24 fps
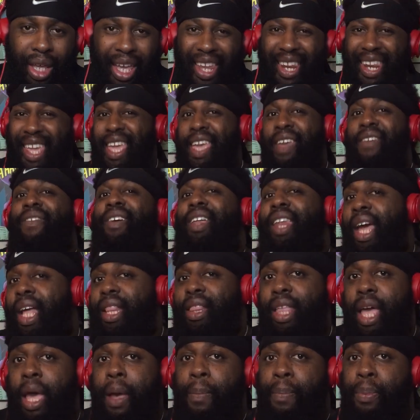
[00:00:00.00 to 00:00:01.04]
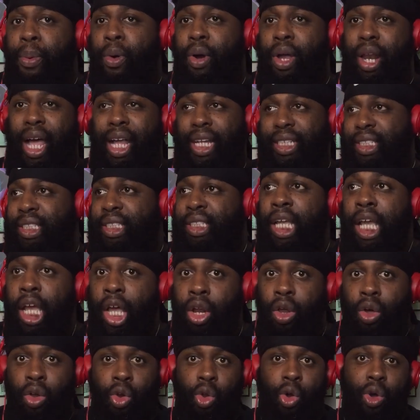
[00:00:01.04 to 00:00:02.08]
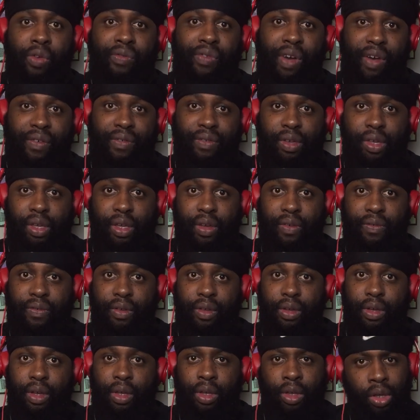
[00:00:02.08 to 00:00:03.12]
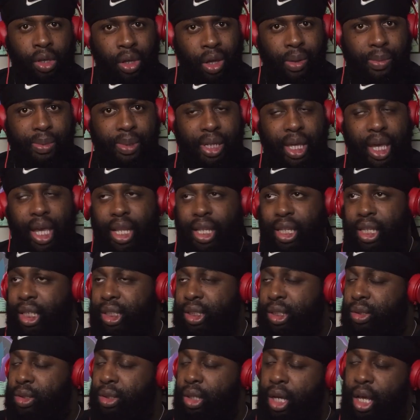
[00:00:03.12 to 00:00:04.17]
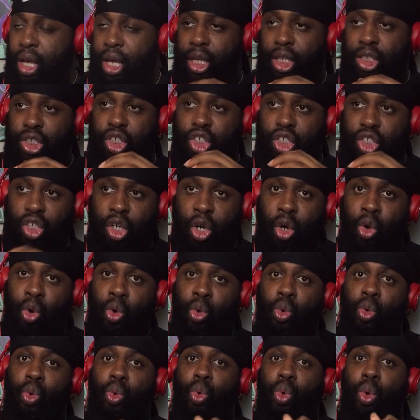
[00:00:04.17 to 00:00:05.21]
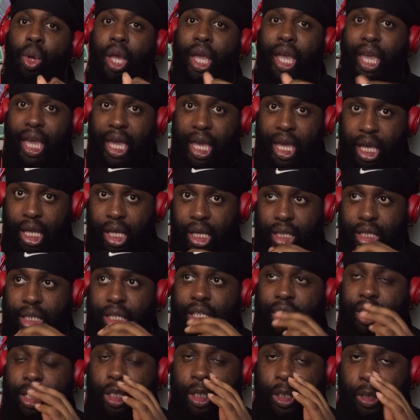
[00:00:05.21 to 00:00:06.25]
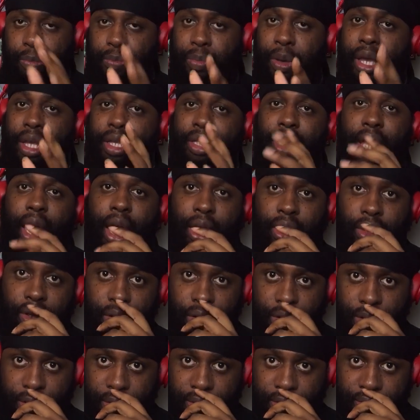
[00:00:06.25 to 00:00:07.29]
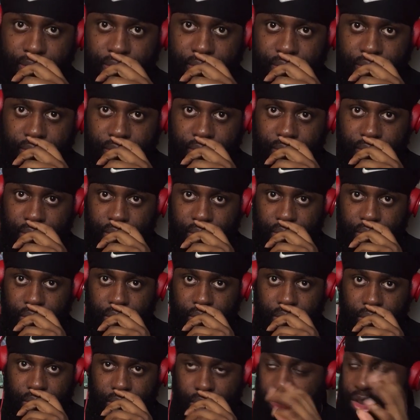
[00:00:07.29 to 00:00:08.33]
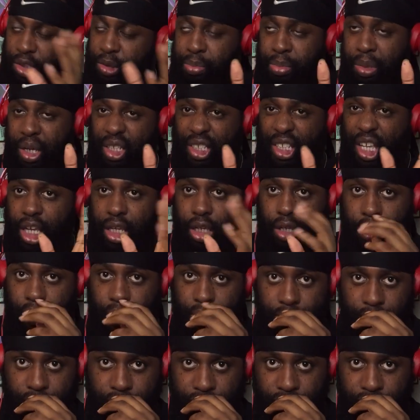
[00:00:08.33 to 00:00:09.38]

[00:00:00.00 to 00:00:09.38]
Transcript: And even at that point, I still don't know if I forgive you. You know what I'm saying? This show is spectacular. Spectacular.